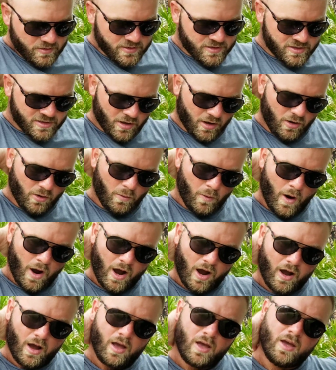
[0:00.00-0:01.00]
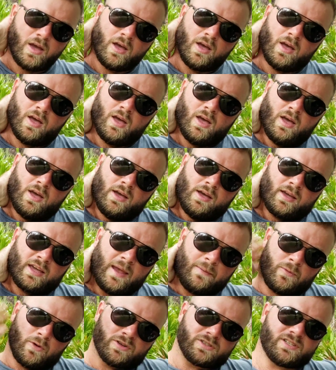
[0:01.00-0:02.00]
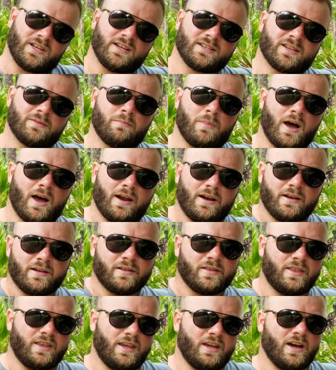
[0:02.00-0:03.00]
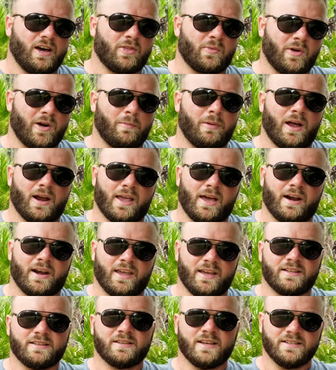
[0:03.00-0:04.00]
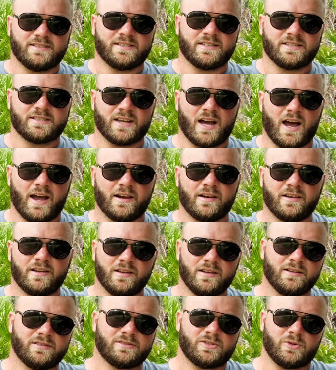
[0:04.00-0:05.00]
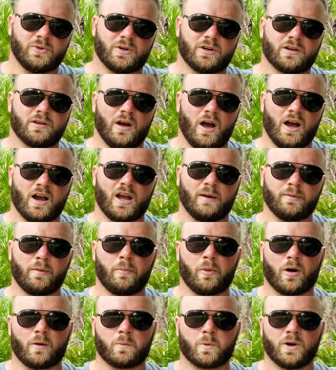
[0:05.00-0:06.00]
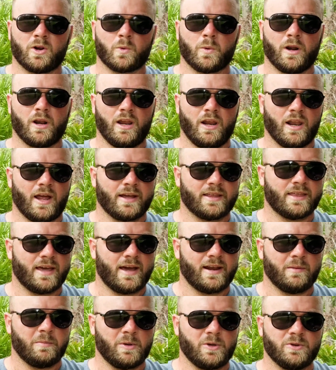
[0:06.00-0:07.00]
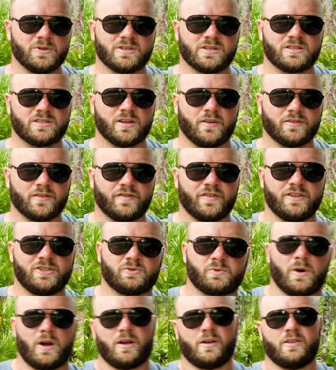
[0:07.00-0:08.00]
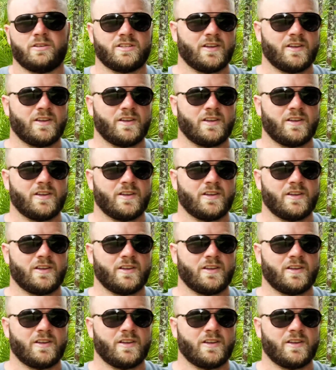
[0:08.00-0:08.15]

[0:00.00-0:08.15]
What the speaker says: So keep those things in mind. The 300 blackout, again, it's designed to come apart pretty quickly like that and be used as a self-defense round.